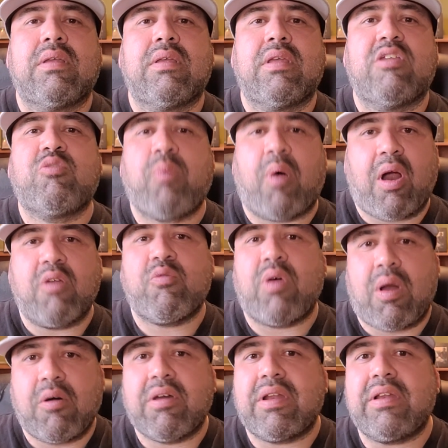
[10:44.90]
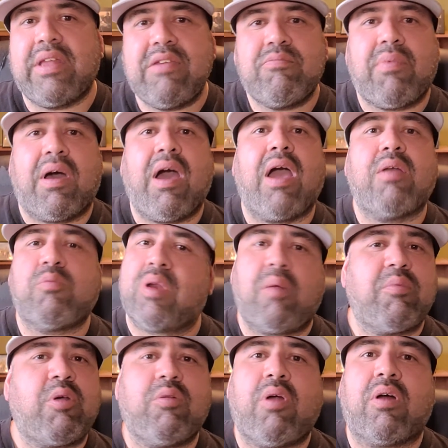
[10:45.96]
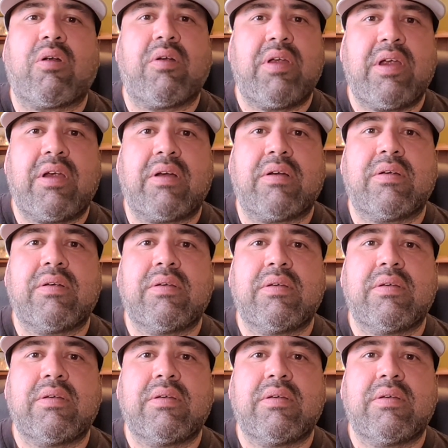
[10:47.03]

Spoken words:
It's part of what I'm going to leave behind when I'm no longer here.